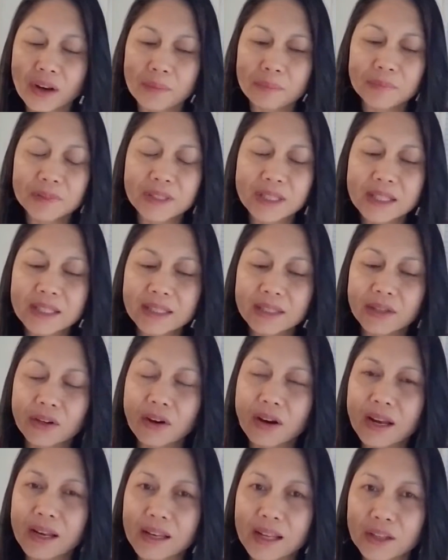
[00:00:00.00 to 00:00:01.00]
Since
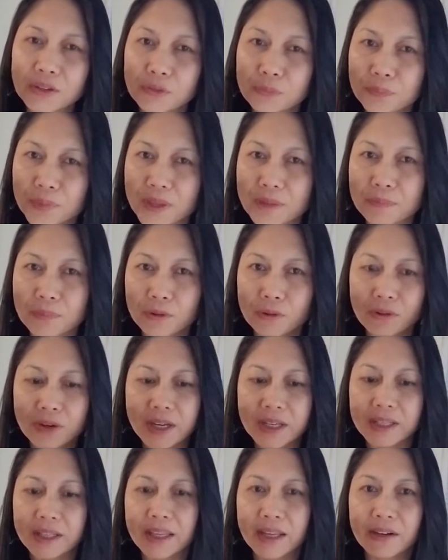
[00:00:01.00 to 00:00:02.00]
there are a lot of people
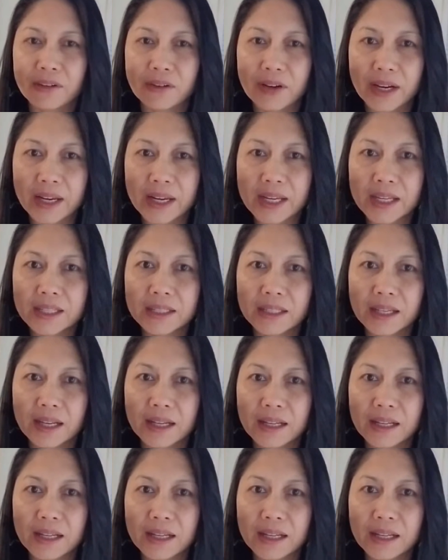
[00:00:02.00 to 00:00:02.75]
right here, right?